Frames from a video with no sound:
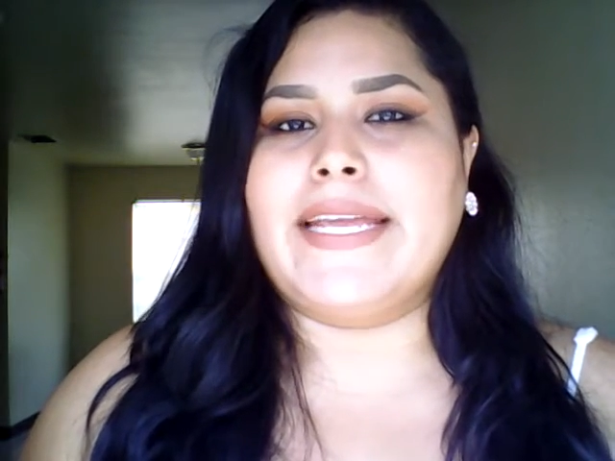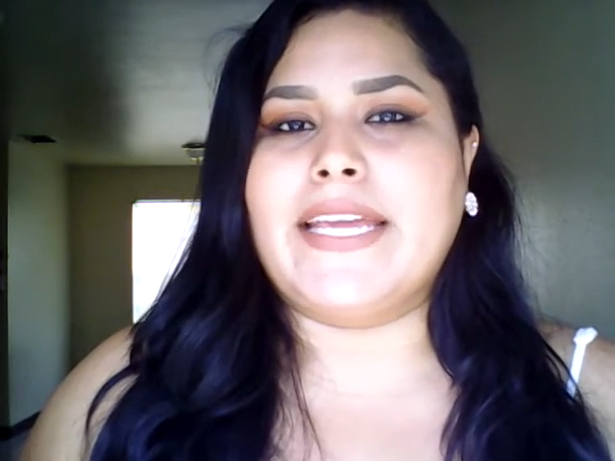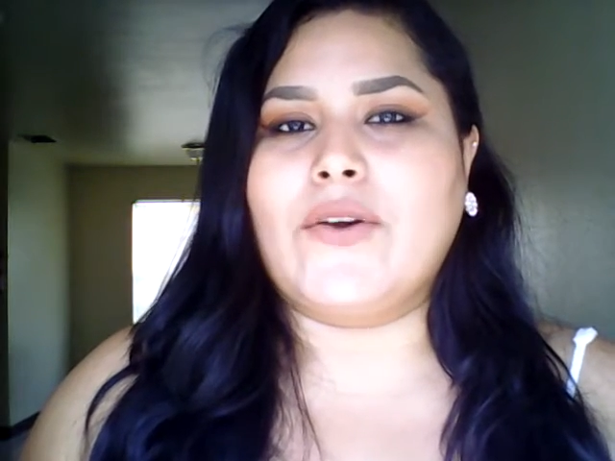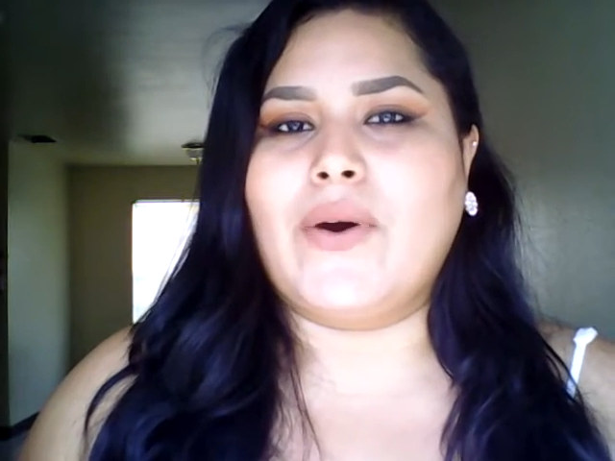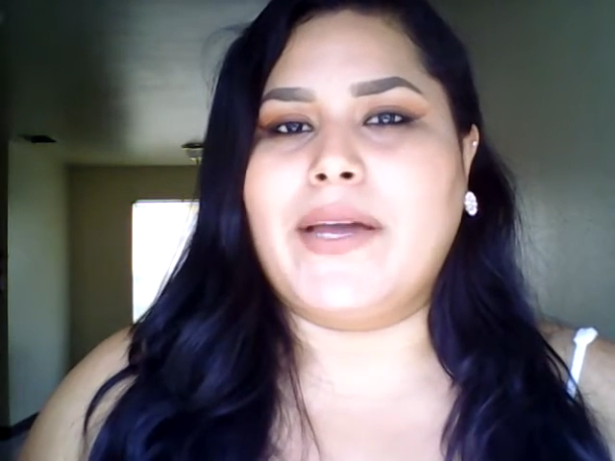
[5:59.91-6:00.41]

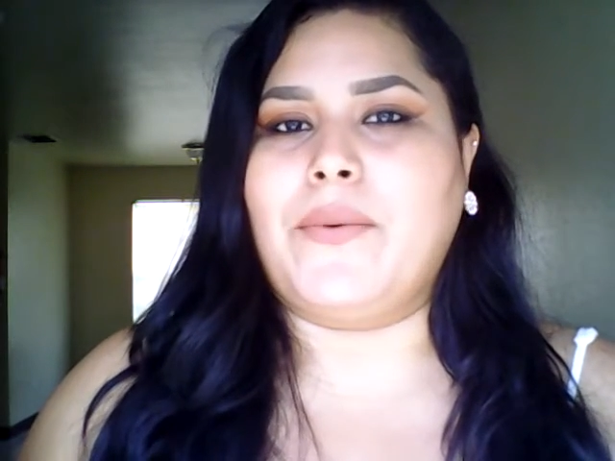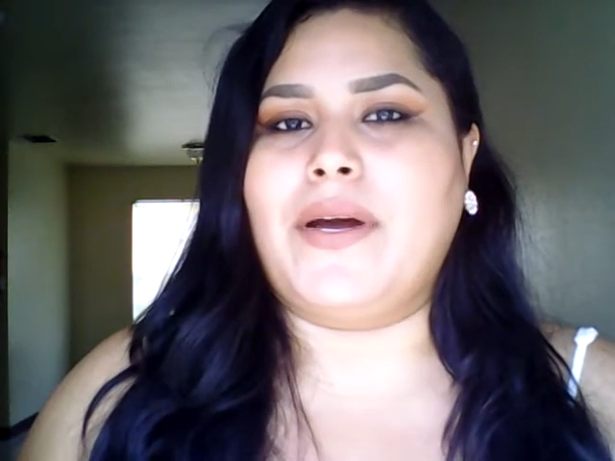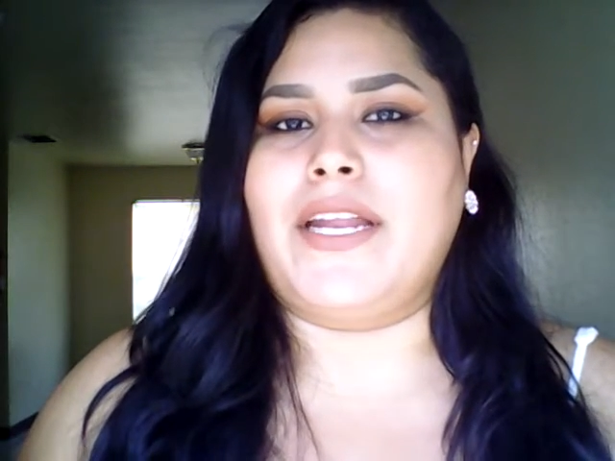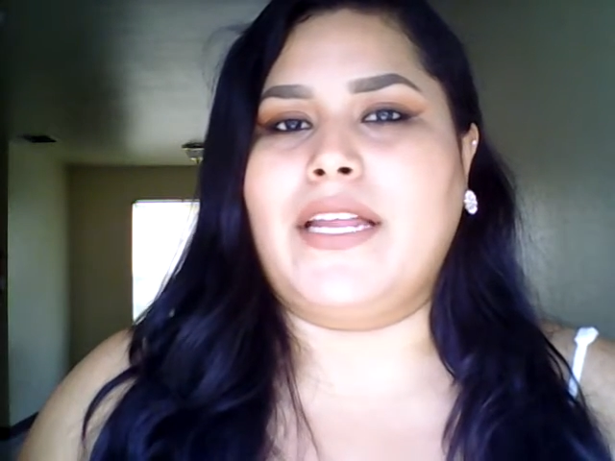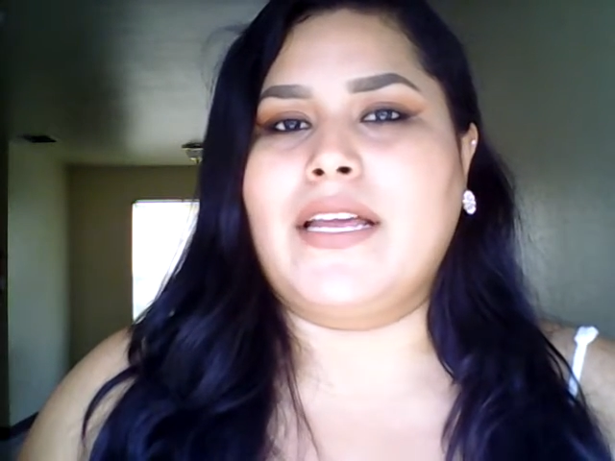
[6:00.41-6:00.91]
heel I
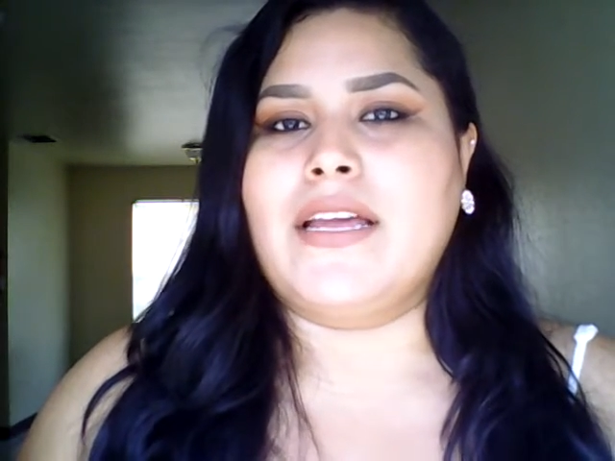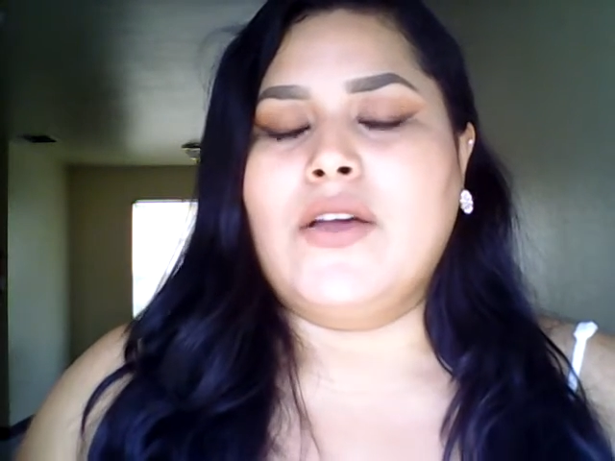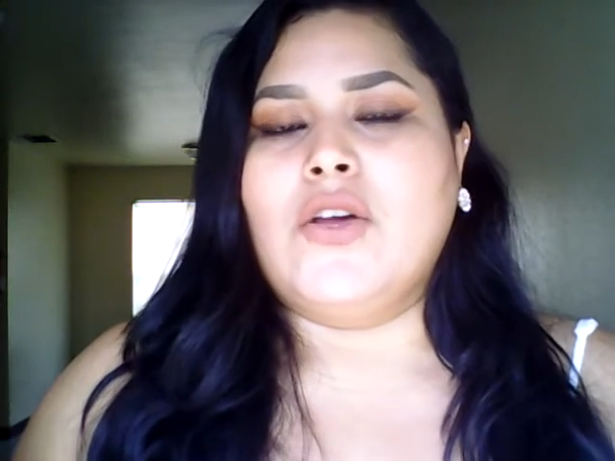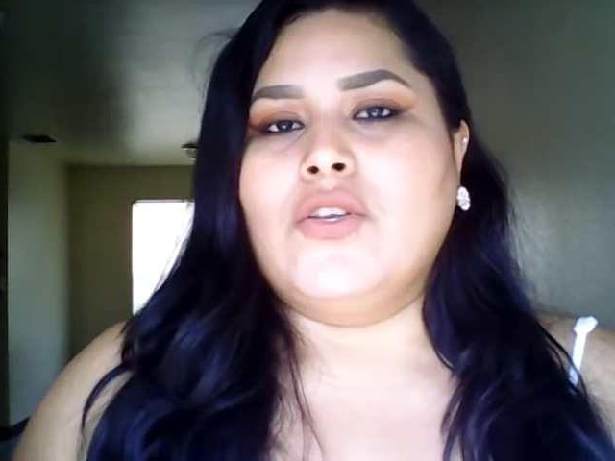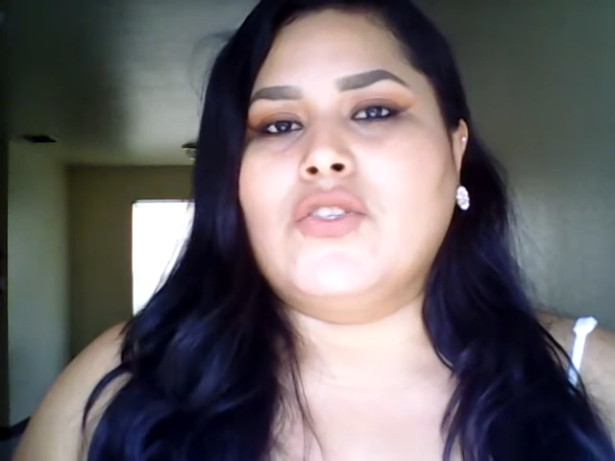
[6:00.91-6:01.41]
wanted.
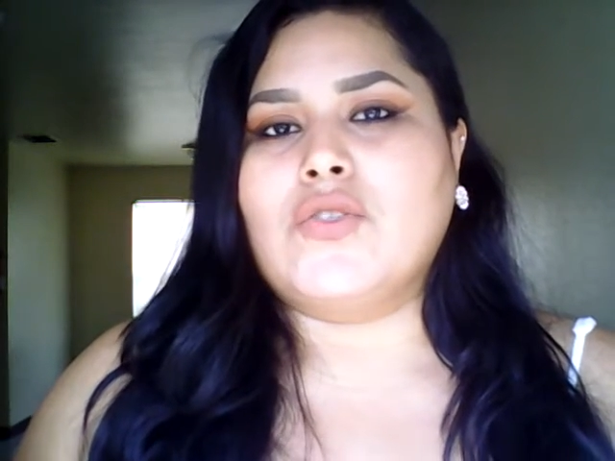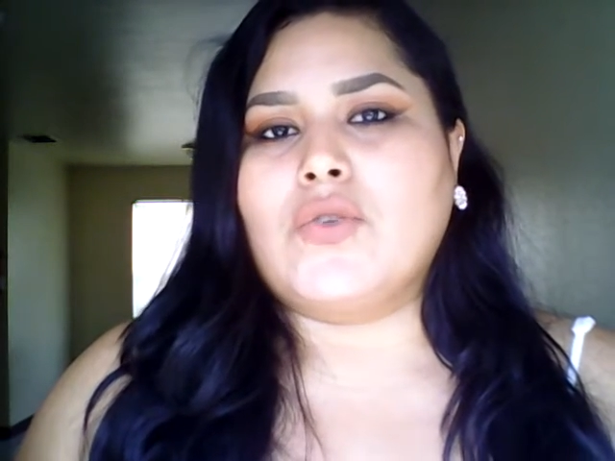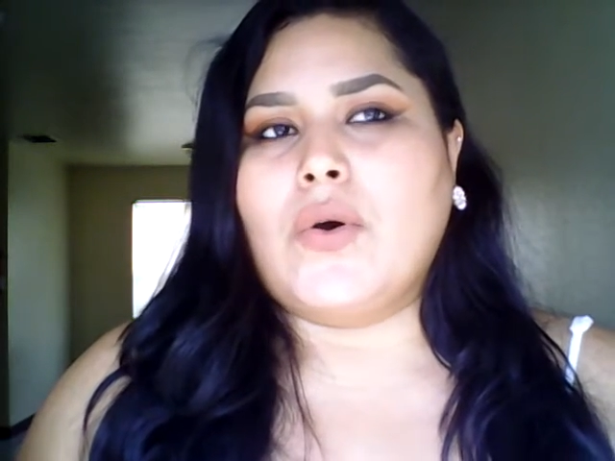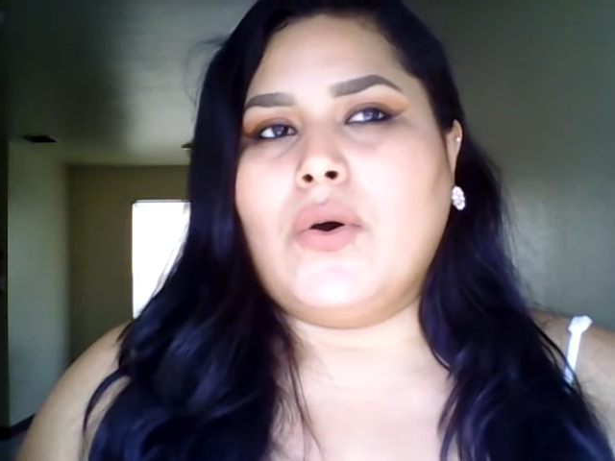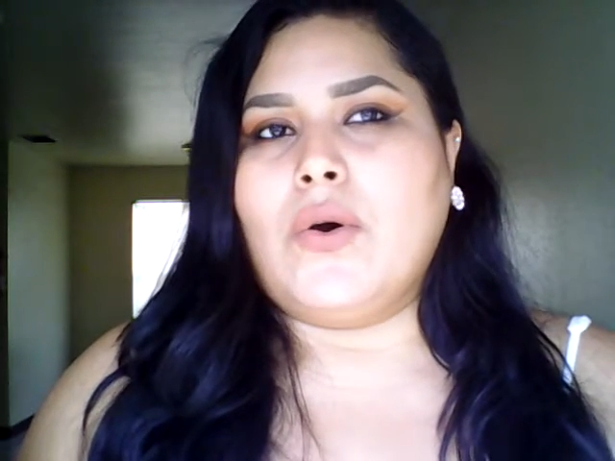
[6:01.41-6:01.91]

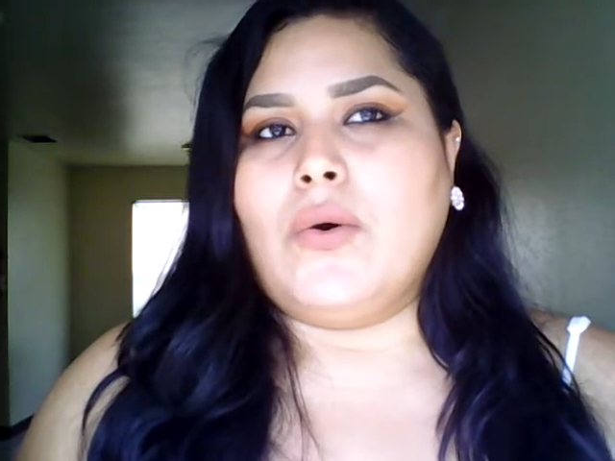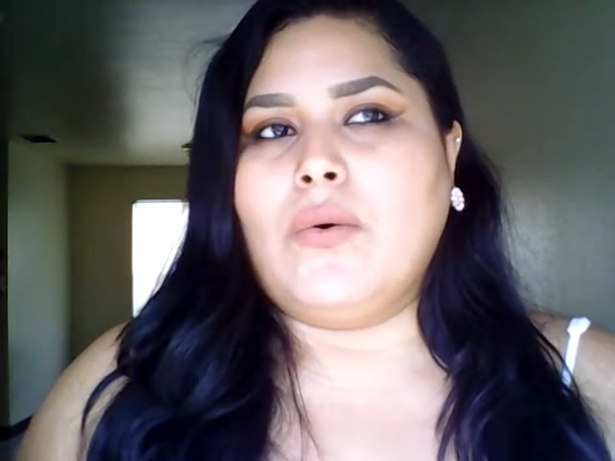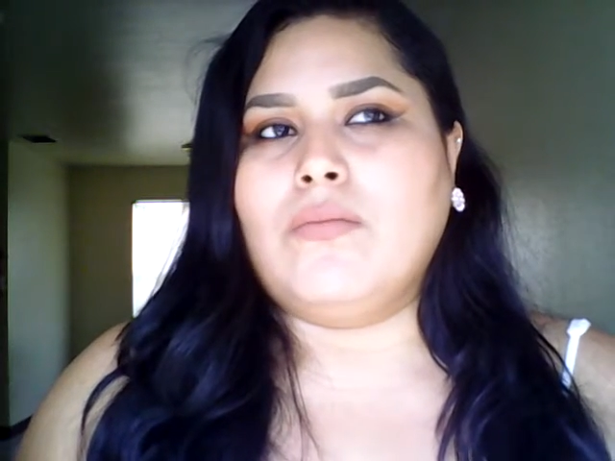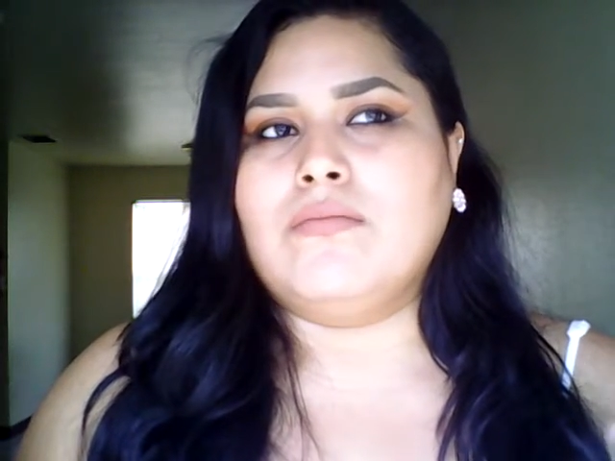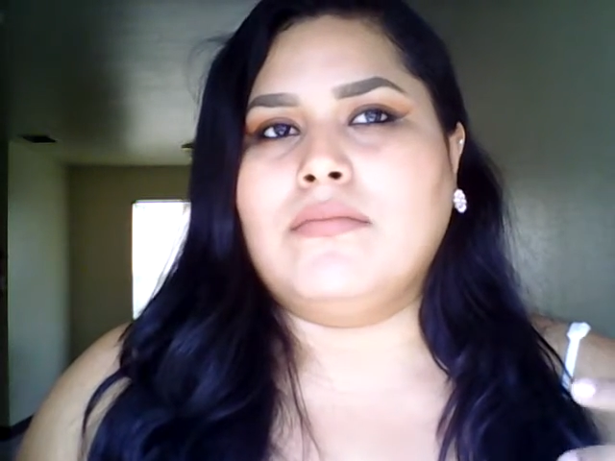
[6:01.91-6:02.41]

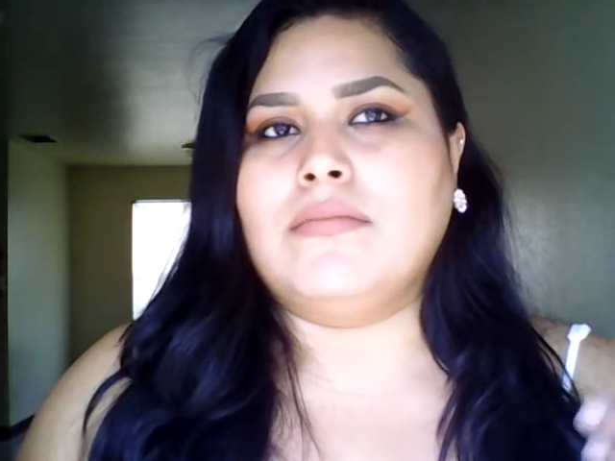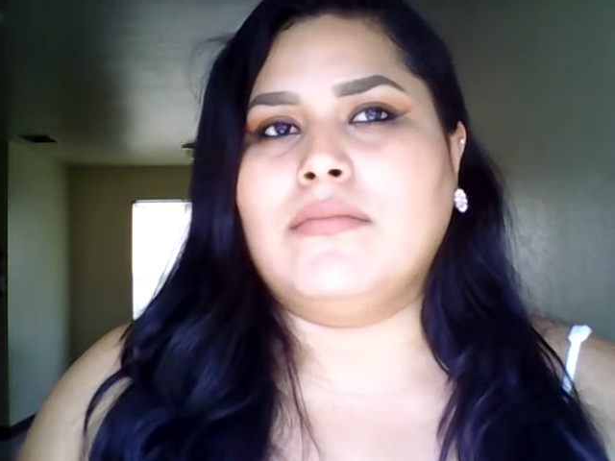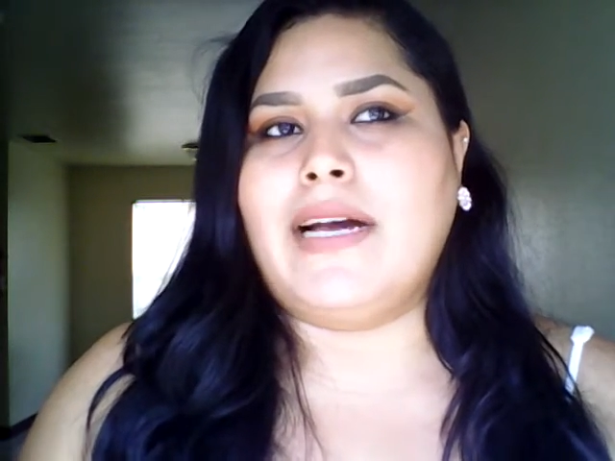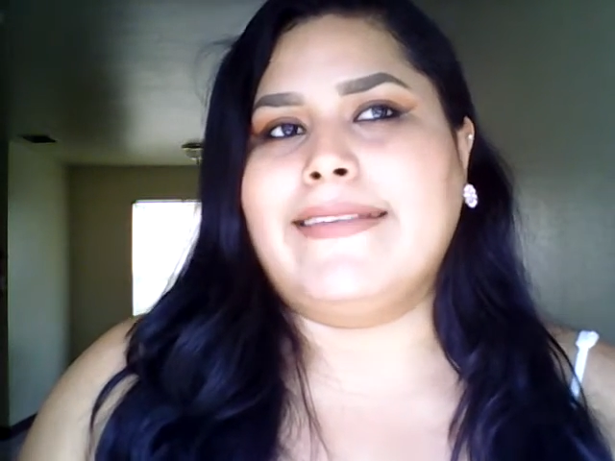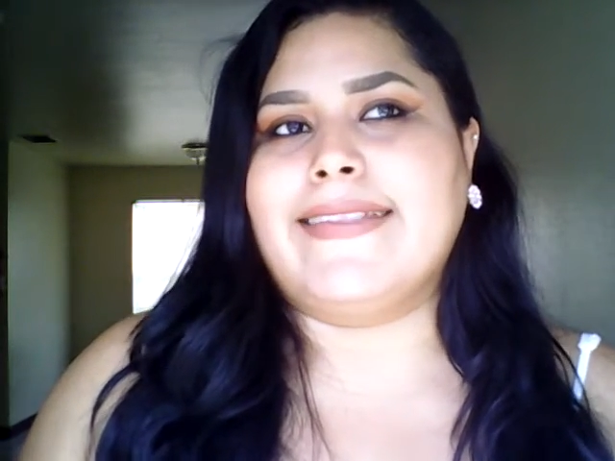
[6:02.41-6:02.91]
So
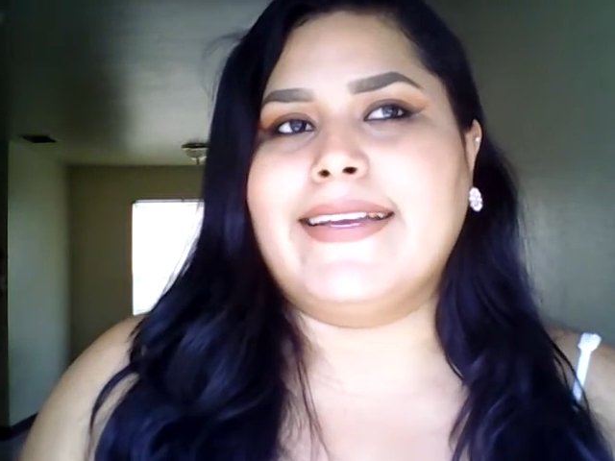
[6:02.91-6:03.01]
I